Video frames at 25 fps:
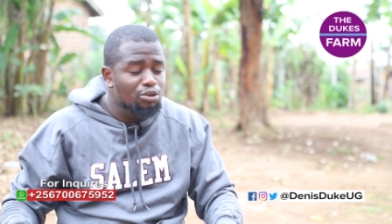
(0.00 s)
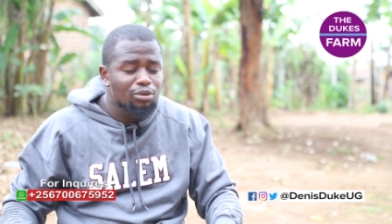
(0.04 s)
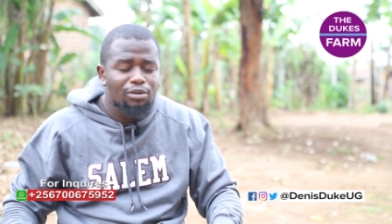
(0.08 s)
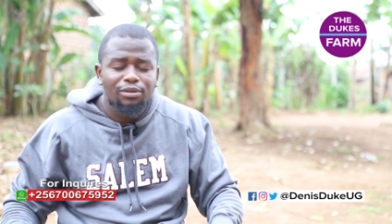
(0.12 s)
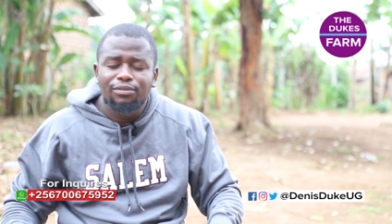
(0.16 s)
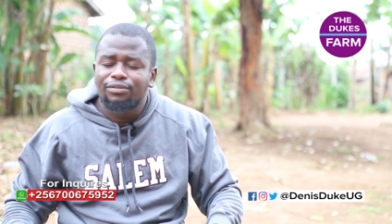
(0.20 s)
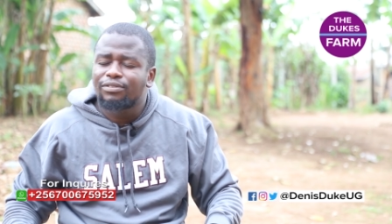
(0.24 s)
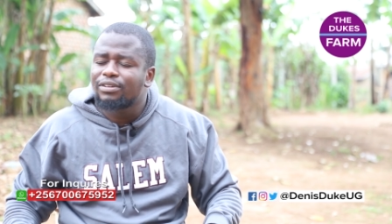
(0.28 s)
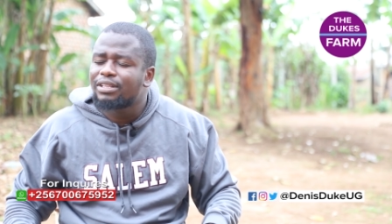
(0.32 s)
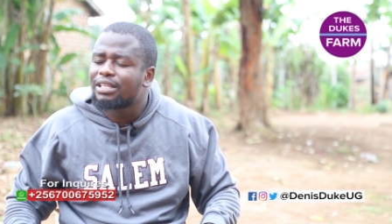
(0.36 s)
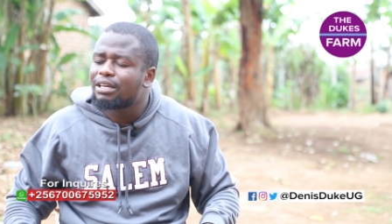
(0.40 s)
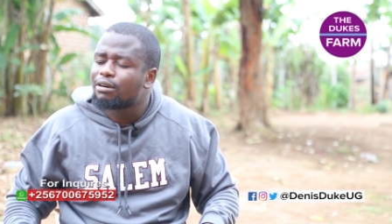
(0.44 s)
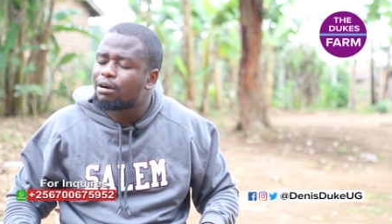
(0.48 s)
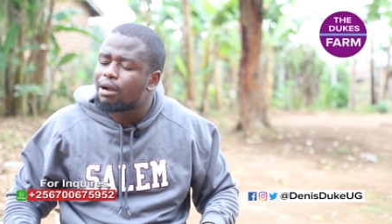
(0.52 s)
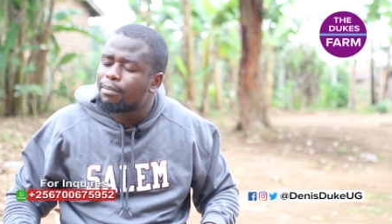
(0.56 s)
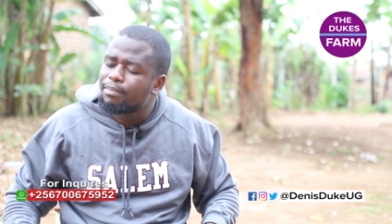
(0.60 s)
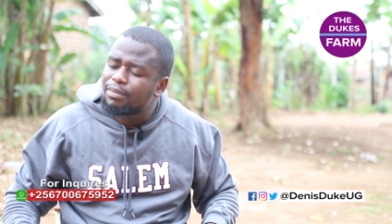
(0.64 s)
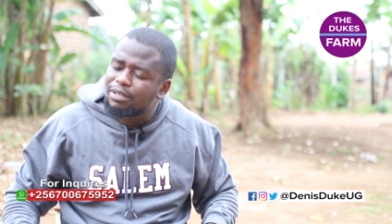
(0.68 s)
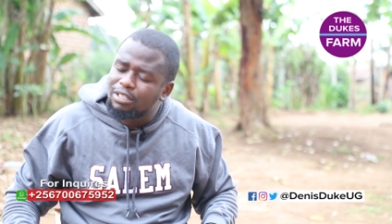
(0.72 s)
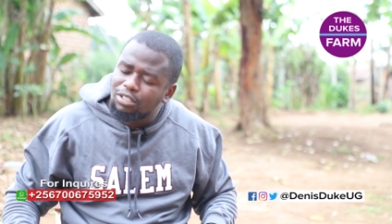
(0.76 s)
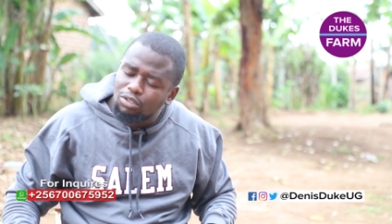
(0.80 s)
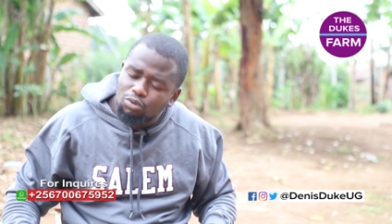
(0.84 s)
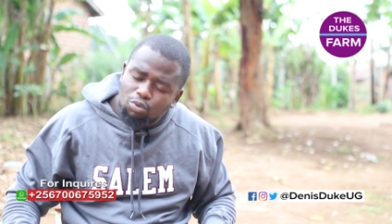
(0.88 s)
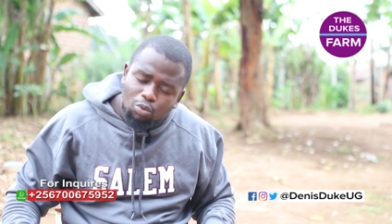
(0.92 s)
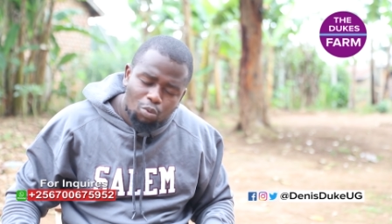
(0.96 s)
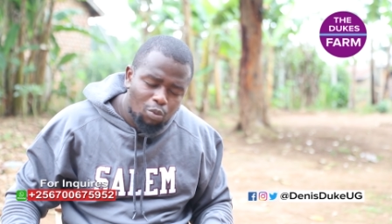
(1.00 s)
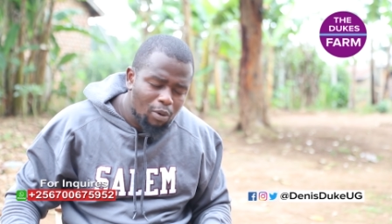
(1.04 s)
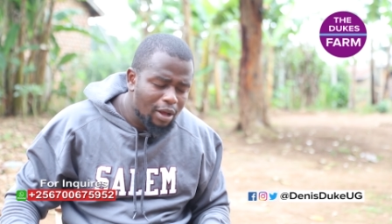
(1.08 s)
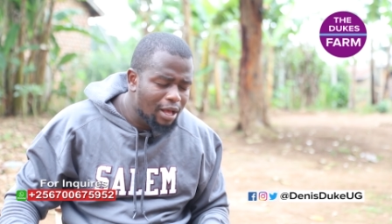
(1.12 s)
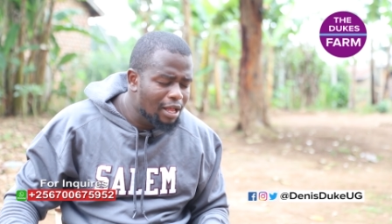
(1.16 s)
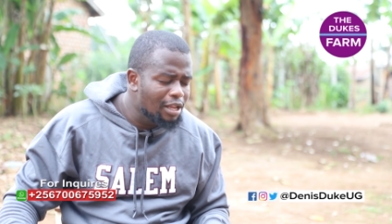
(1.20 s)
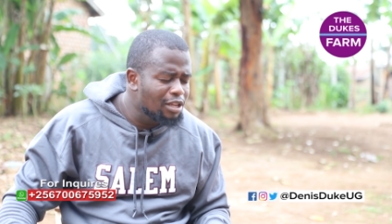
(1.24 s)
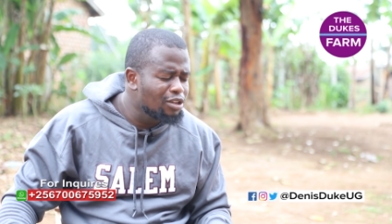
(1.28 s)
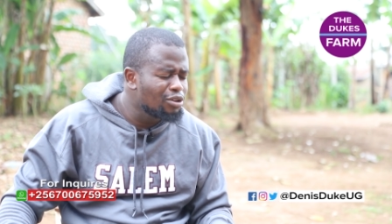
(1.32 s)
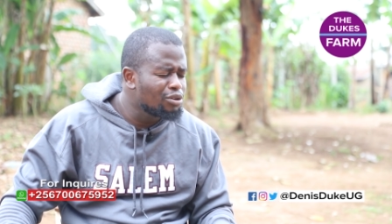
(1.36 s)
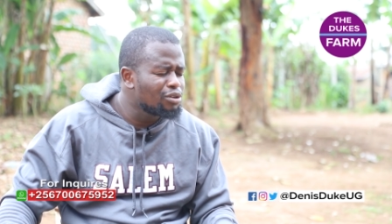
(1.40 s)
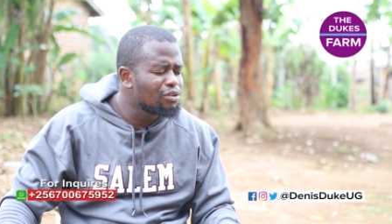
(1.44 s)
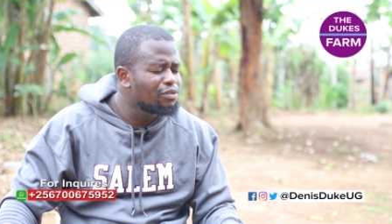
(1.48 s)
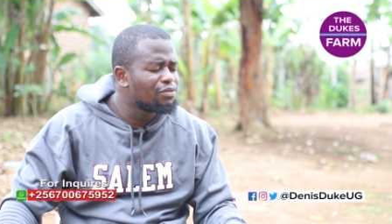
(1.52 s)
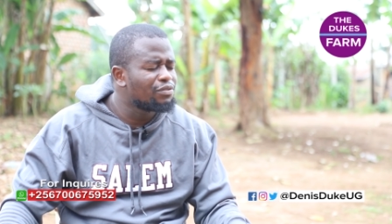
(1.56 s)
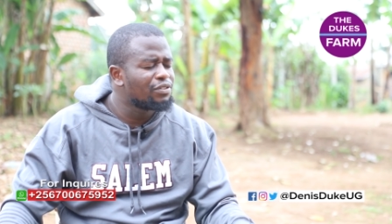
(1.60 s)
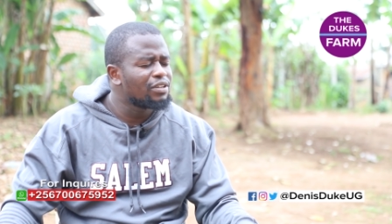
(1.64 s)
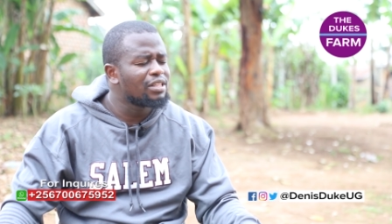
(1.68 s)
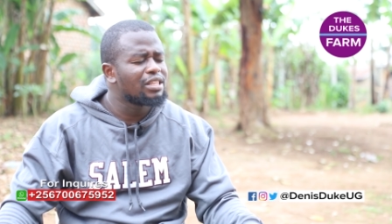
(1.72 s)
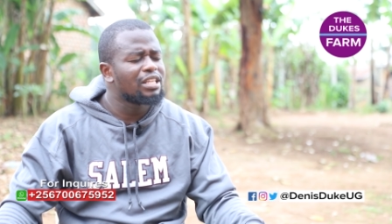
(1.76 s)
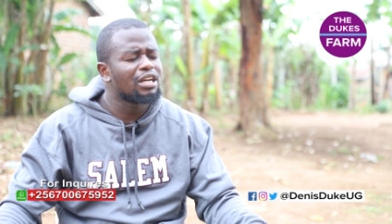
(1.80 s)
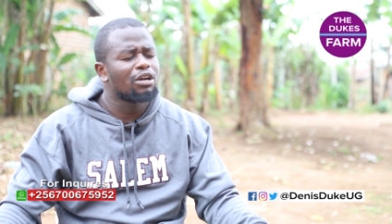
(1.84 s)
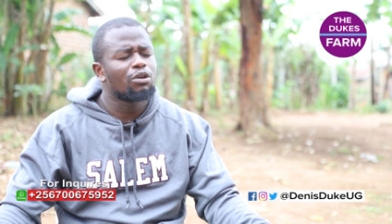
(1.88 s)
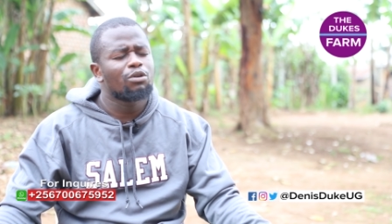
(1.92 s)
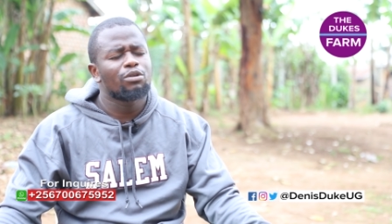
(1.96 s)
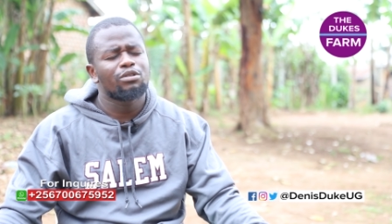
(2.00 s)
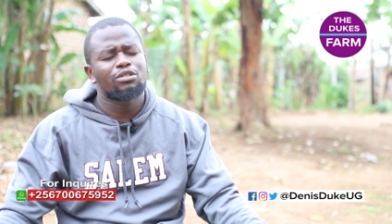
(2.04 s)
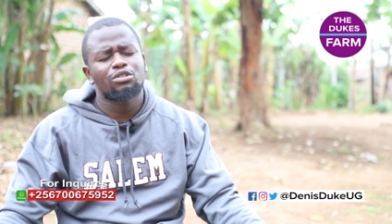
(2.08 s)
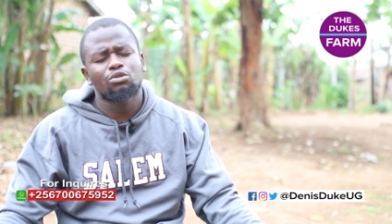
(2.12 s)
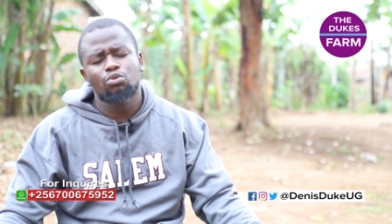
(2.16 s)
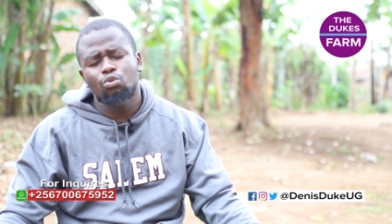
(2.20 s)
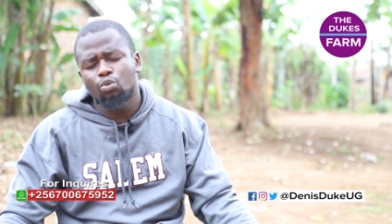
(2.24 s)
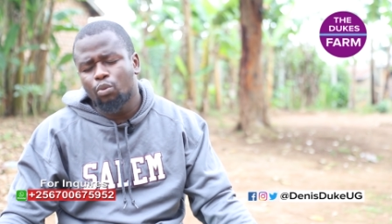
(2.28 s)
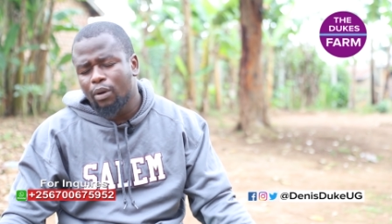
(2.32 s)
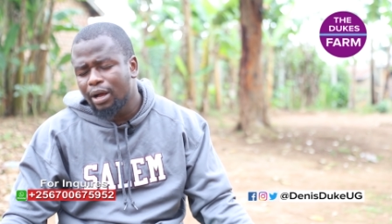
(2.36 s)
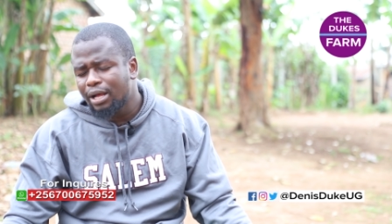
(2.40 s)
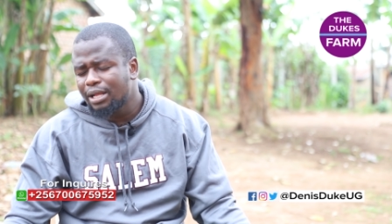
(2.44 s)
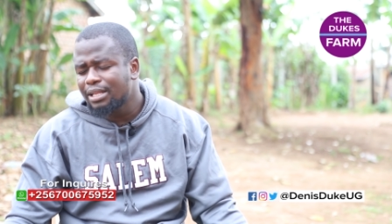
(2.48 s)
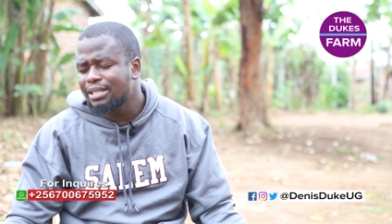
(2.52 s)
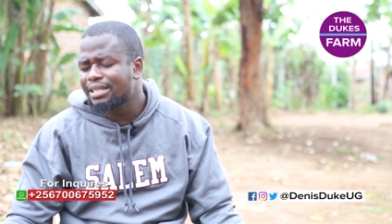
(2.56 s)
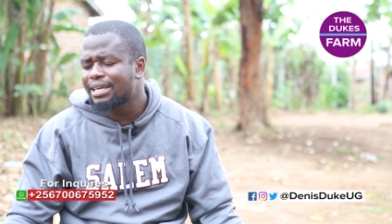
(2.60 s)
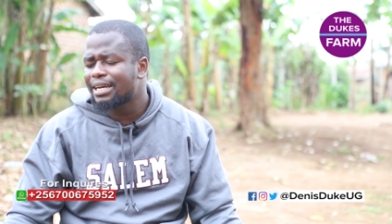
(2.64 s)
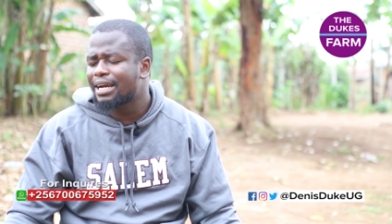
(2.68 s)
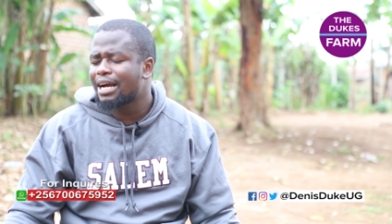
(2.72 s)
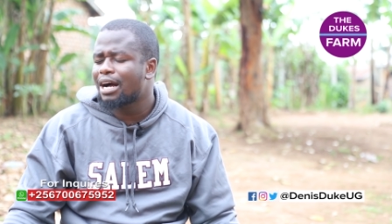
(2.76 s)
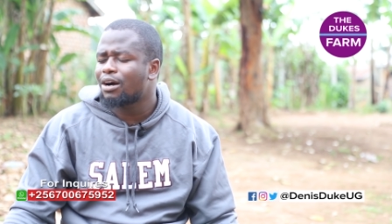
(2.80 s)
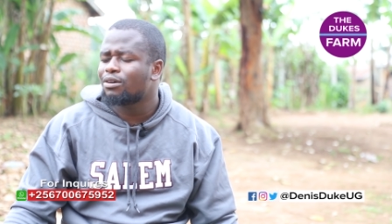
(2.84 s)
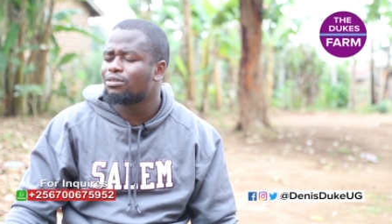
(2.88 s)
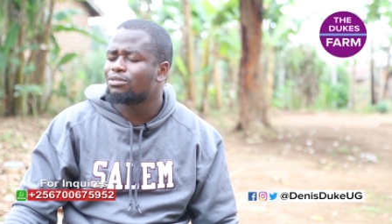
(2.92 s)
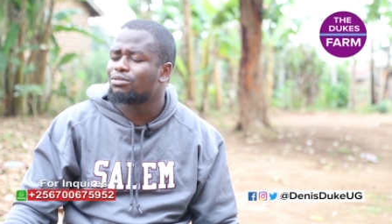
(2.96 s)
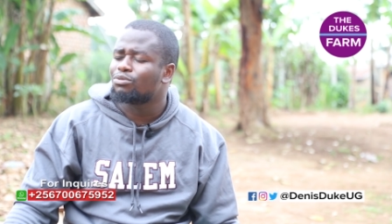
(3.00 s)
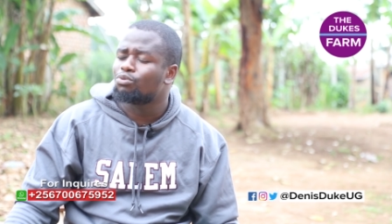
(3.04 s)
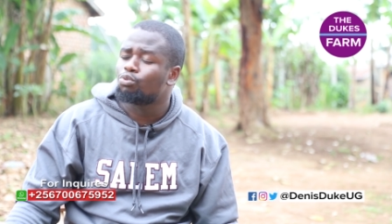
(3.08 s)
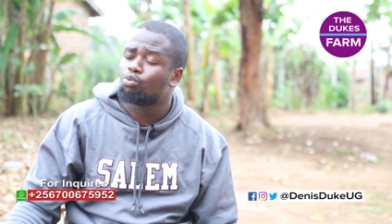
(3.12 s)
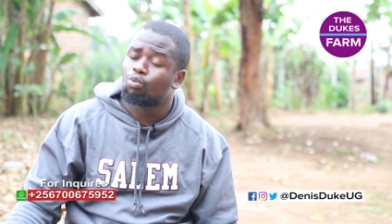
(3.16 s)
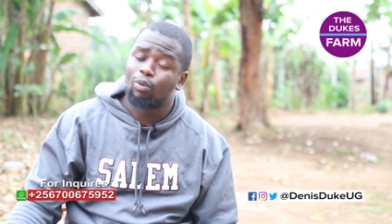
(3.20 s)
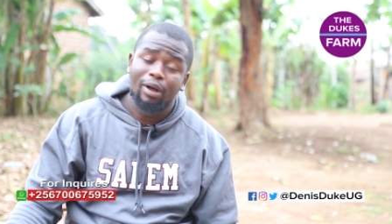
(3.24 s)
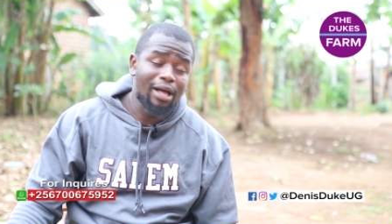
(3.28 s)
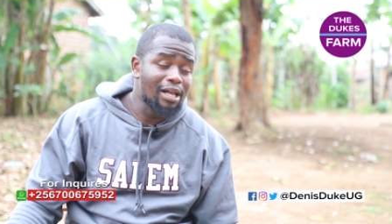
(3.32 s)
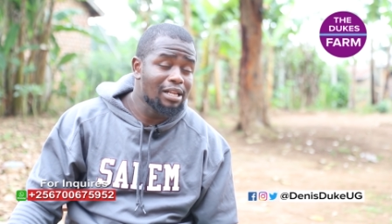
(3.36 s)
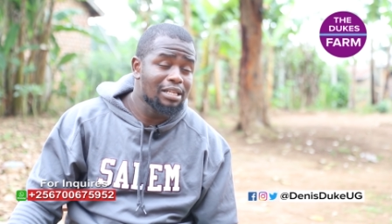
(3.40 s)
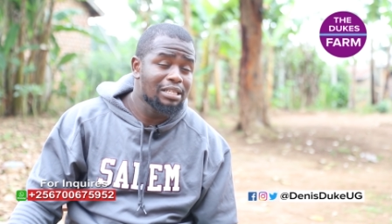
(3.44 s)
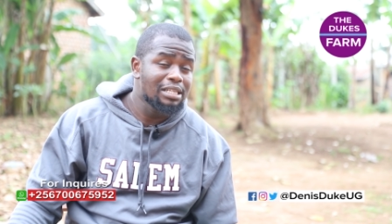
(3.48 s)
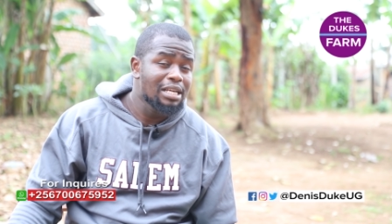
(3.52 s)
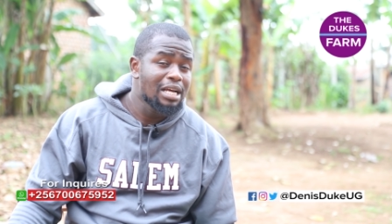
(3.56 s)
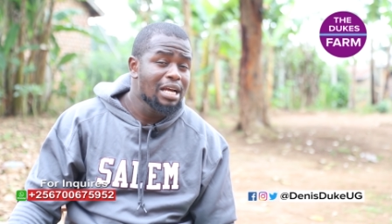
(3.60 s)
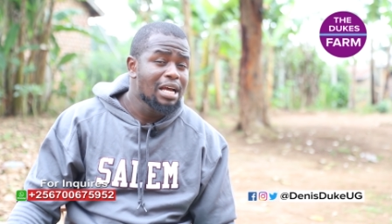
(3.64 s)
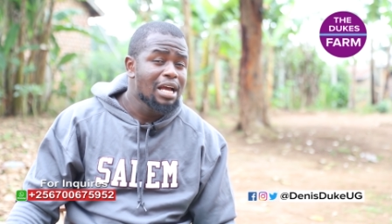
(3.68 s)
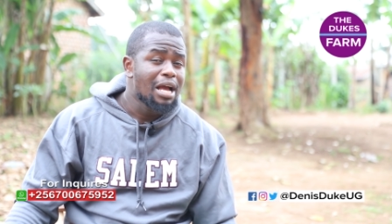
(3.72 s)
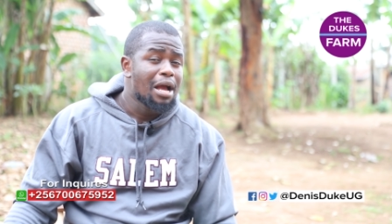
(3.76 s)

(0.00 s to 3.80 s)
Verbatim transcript: You will feed the rabbits well, you will feed the goats well, the cows well,